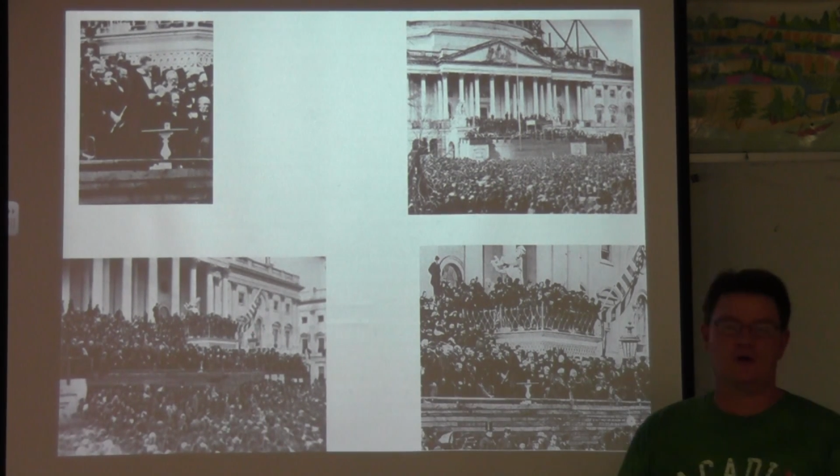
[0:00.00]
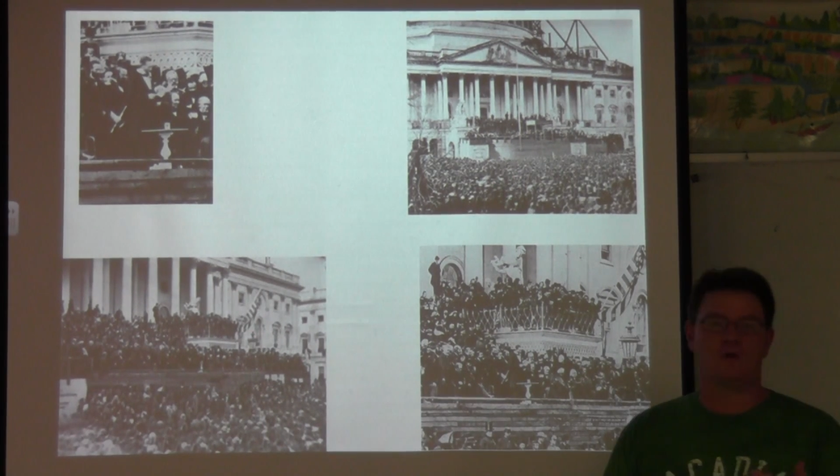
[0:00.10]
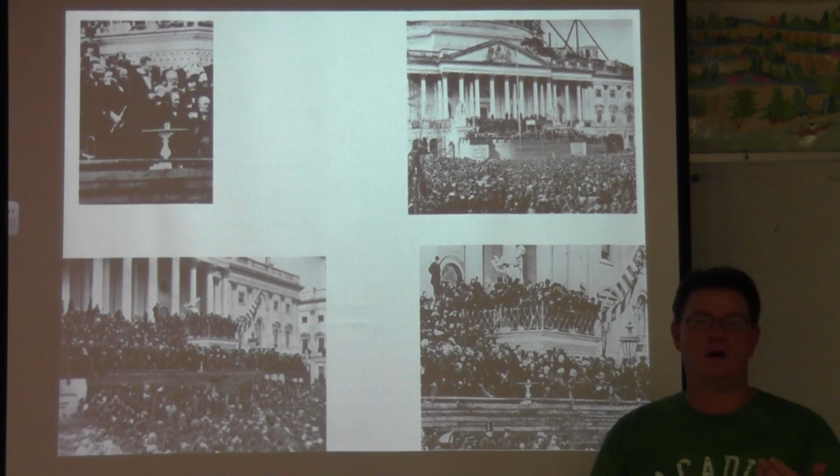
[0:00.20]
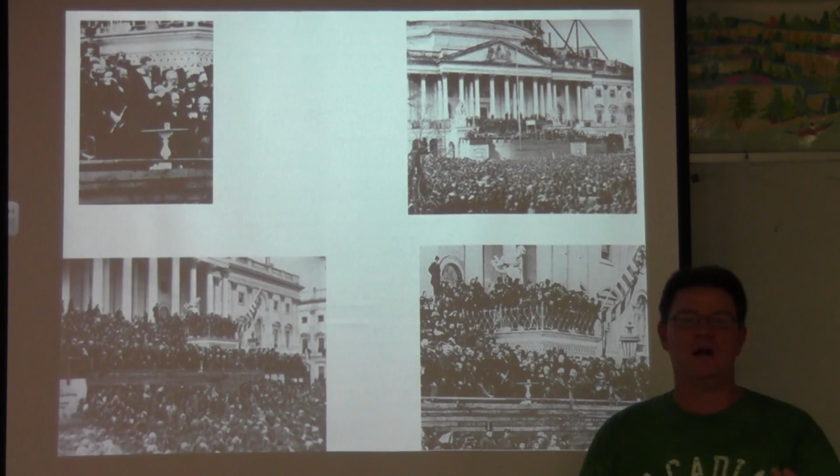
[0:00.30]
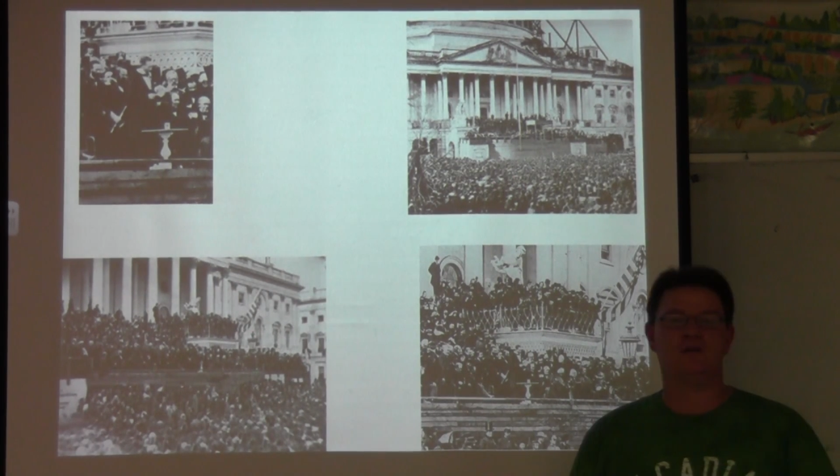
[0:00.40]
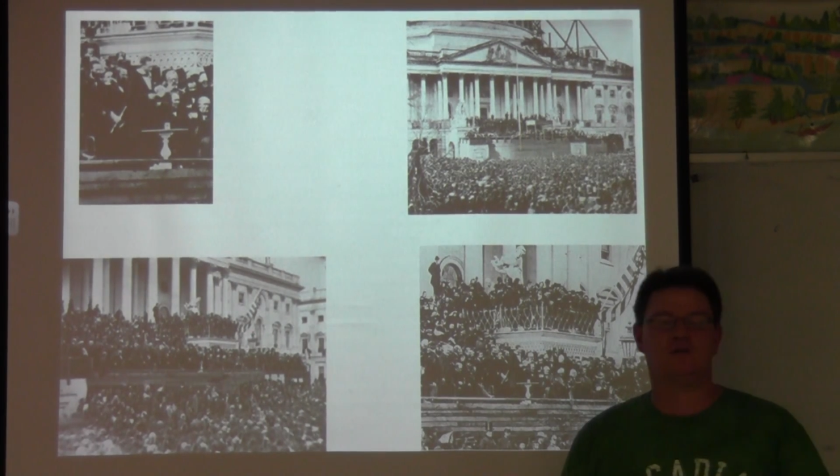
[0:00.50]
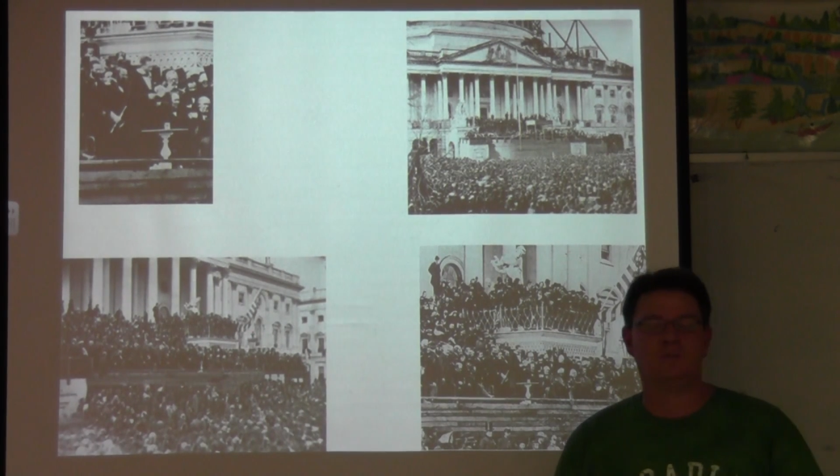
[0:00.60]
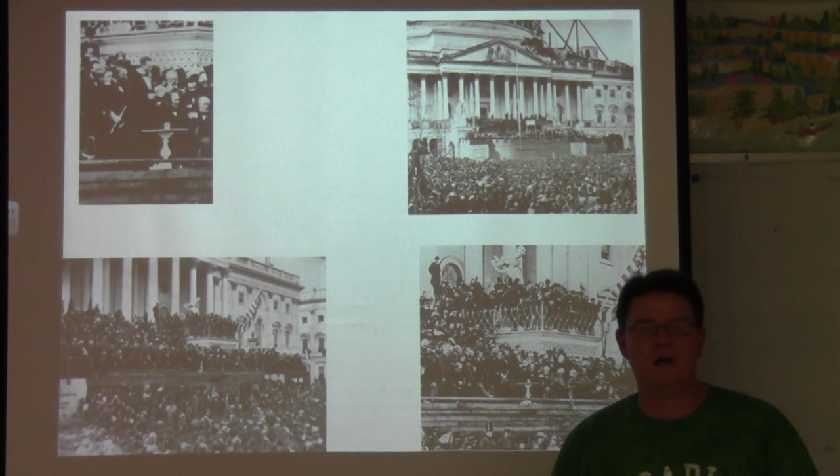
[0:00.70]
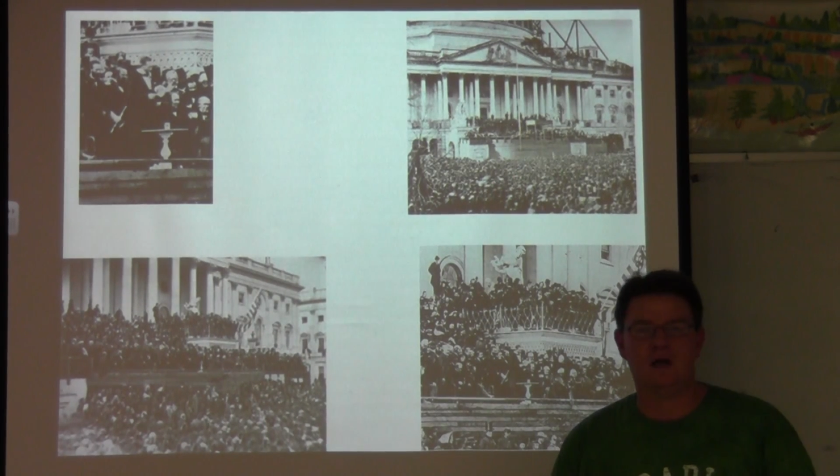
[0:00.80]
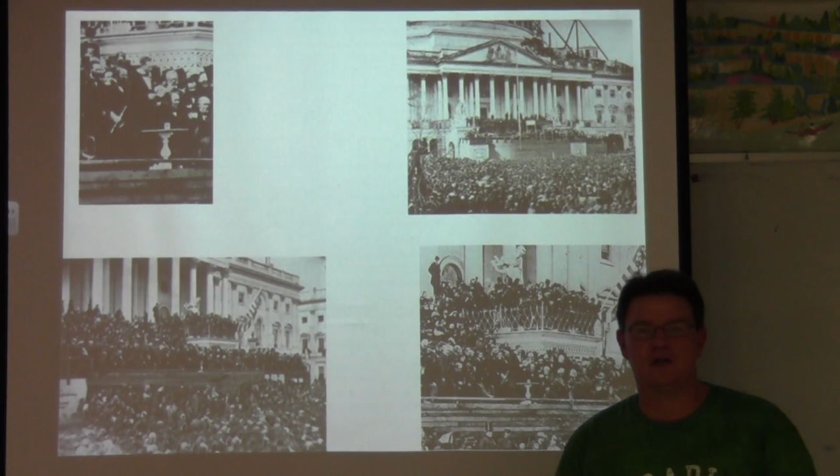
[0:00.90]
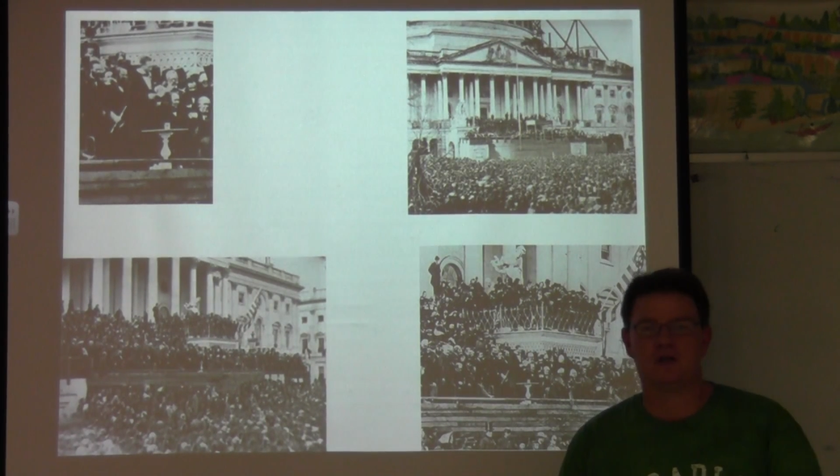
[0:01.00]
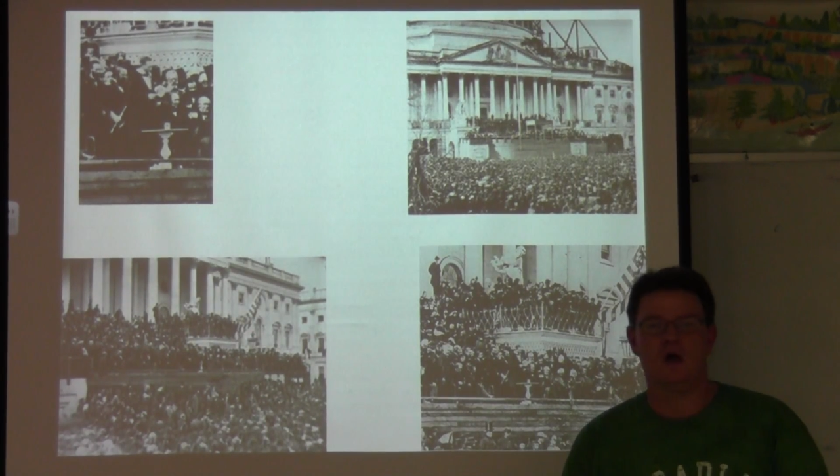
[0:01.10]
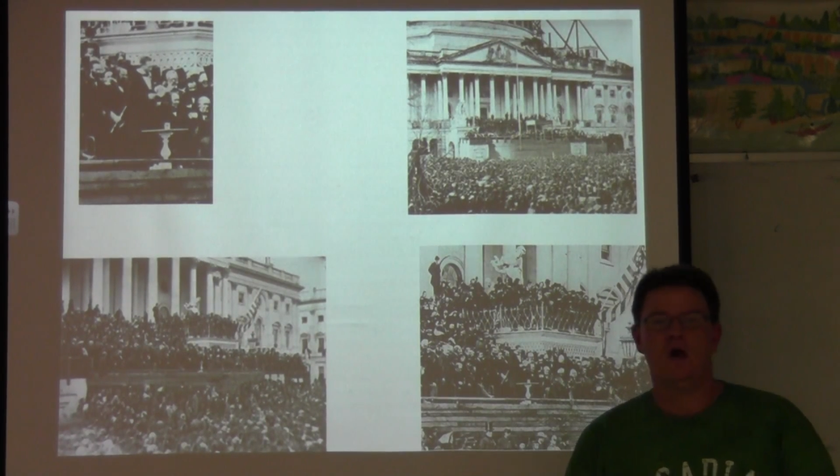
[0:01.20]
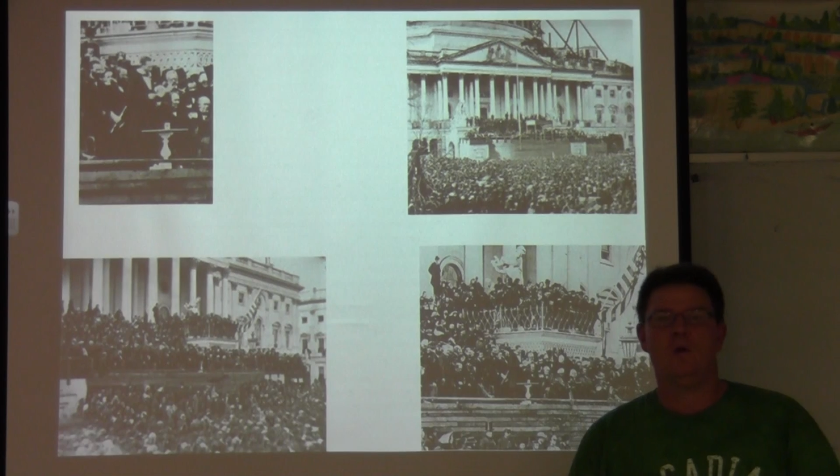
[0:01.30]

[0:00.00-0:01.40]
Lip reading: a great speech